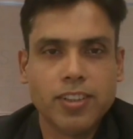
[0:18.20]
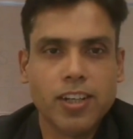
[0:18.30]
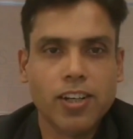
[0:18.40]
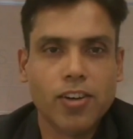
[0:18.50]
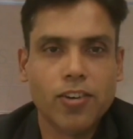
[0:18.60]

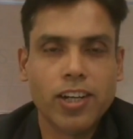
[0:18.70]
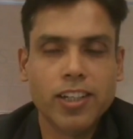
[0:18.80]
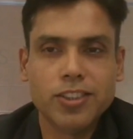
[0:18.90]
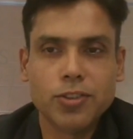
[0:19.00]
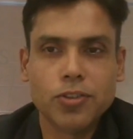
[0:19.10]
Yeah, all
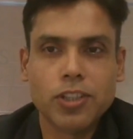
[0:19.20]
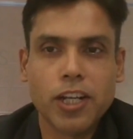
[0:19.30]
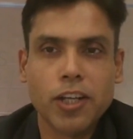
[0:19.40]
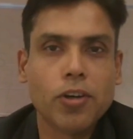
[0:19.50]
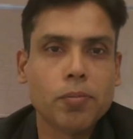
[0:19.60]
right.
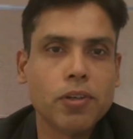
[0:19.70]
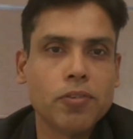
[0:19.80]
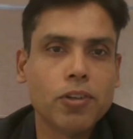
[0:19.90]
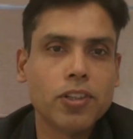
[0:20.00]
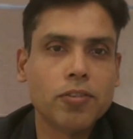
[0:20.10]
So thank you,
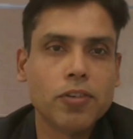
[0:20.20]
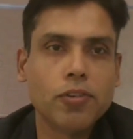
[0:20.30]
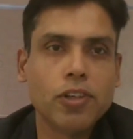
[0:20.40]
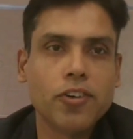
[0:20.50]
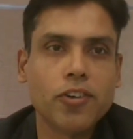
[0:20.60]
Arpan, for the
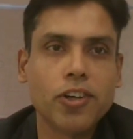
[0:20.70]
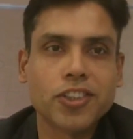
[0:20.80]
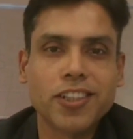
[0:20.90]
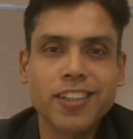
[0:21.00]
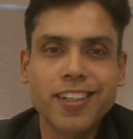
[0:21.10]
wonderful
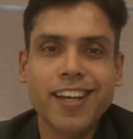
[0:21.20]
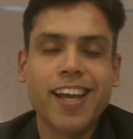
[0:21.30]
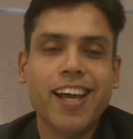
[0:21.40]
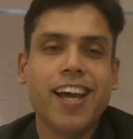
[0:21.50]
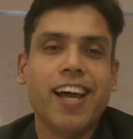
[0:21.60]
introduction.